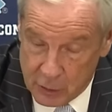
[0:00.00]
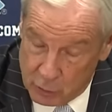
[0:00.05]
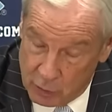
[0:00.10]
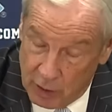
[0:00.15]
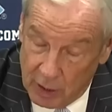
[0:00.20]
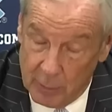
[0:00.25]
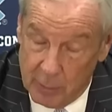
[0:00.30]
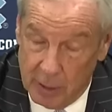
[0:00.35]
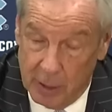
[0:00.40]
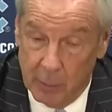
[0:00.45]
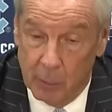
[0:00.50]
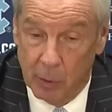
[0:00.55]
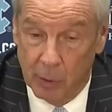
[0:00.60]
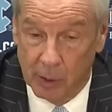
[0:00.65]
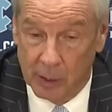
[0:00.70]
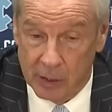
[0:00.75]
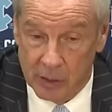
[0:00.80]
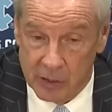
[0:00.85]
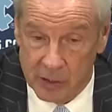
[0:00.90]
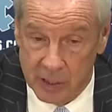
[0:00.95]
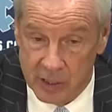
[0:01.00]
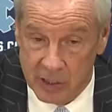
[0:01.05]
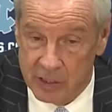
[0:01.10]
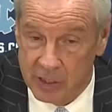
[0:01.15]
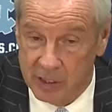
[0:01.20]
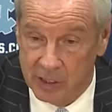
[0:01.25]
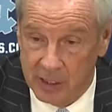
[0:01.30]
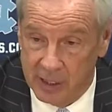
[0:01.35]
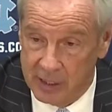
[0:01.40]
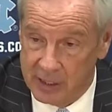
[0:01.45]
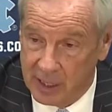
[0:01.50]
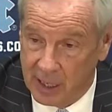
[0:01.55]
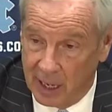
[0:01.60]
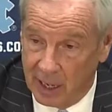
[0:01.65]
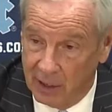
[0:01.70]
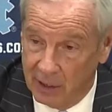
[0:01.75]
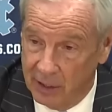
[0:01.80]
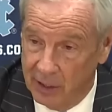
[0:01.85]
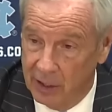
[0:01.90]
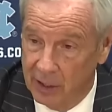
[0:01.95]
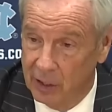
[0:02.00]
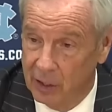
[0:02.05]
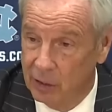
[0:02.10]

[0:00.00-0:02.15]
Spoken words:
He's really been pretty consistent the entire year.